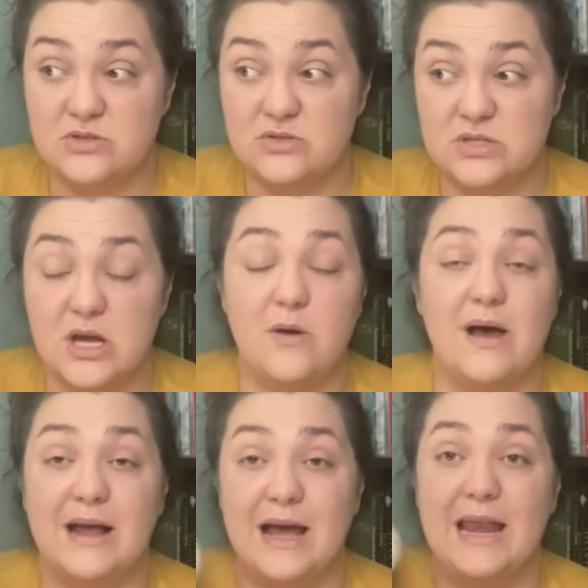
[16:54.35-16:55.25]
So I
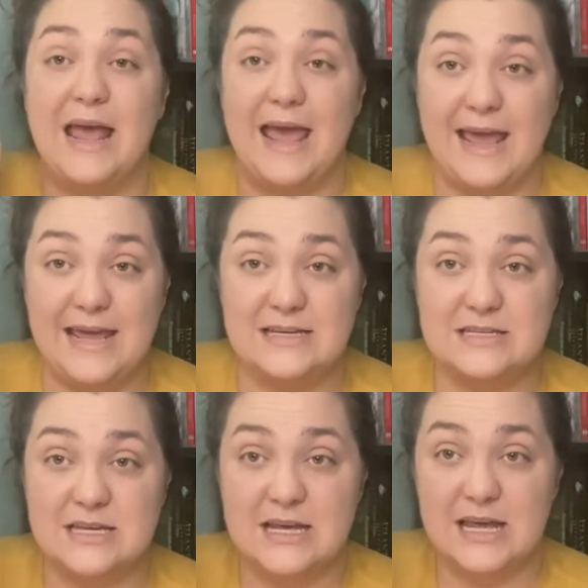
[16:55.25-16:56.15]
got 8
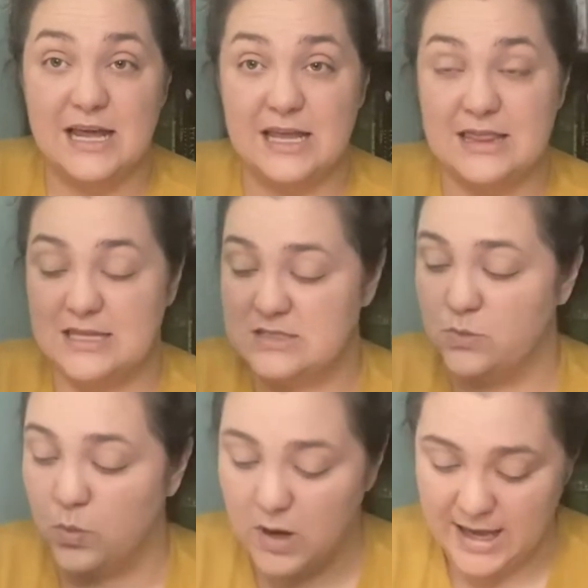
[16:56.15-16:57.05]
in this
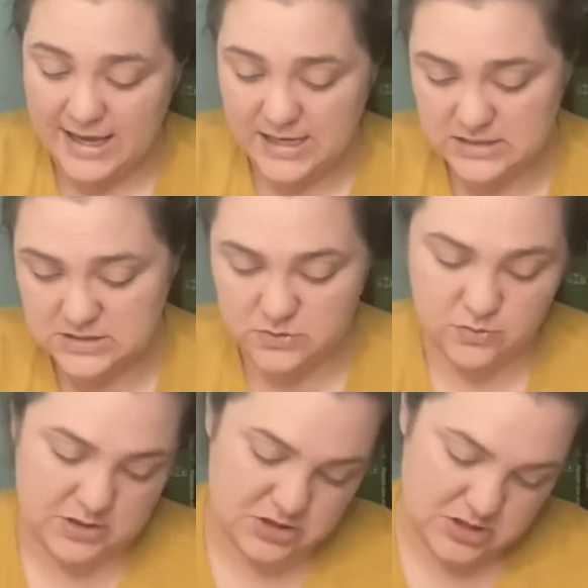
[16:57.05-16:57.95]
white,
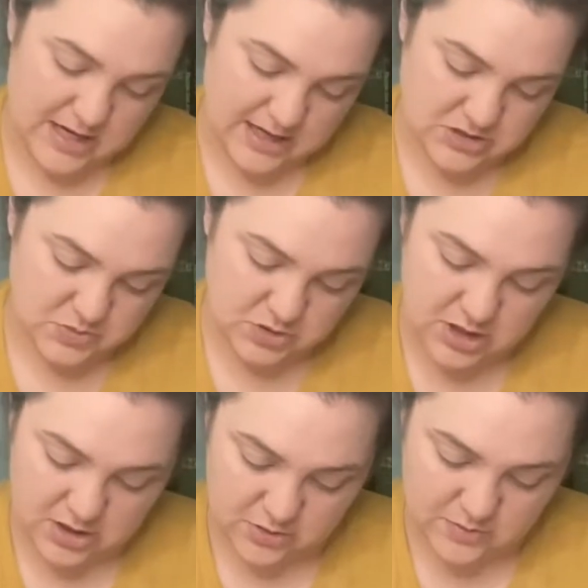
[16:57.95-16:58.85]
which the actual
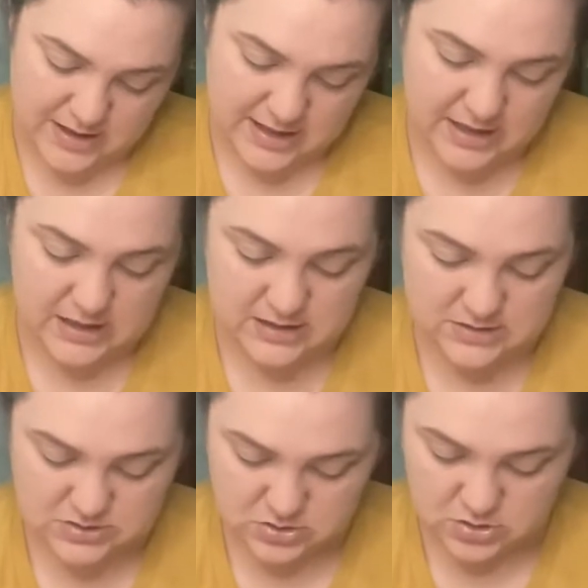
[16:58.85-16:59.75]
colorway
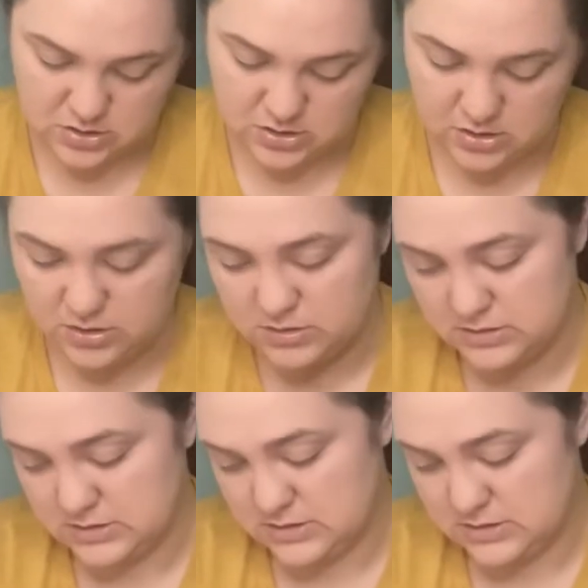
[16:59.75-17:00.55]
is called,